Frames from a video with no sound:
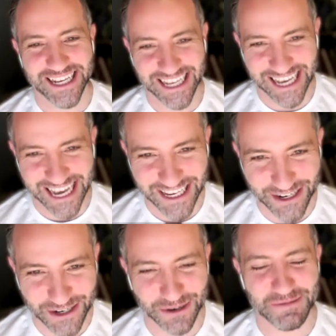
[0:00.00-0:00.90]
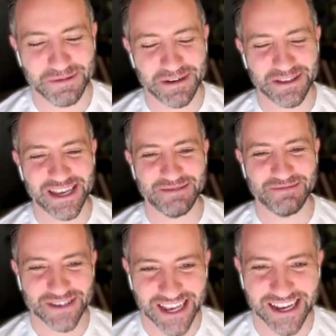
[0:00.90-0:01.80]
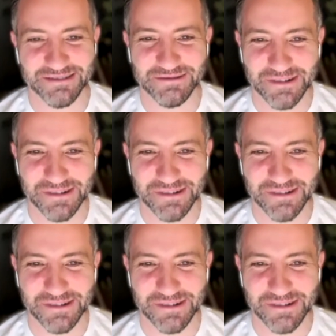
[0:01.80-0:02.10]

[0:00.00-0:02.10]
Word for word: Made. Yeah, you told me about that book yeah. a